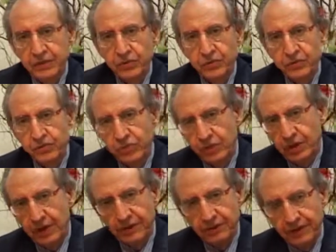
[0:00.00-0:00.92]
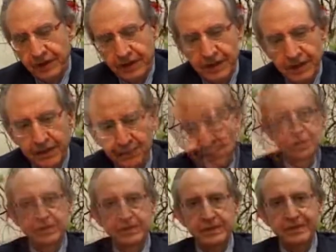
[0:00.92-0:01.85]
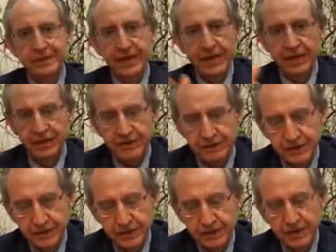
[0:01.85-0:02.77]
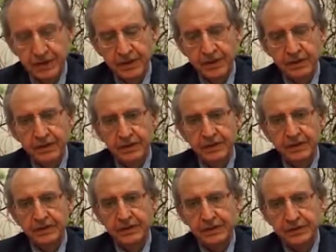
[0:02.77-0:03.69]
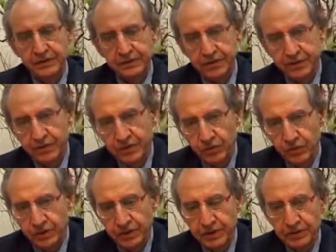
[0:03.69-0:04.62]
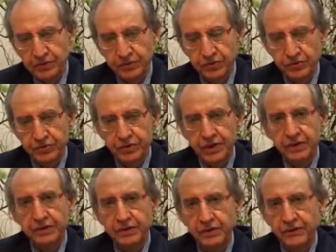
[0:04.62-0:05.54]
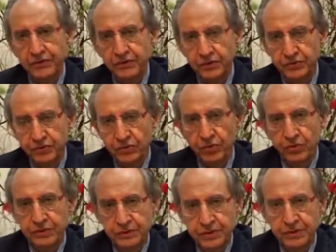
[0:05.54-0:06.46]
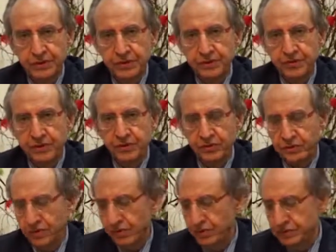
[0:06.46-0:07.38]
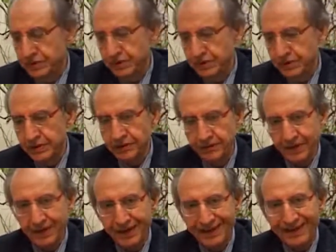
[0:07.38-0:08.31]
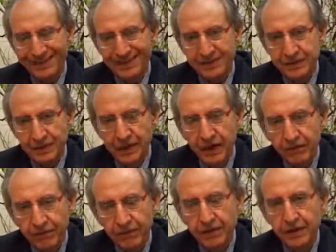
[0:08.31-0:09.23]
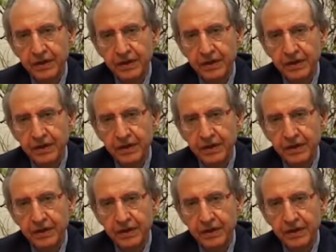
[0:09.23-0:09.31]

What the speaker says: the Usul al-Fiqh as a science is concerned with the study of the sources and methodologies. The fiqh itself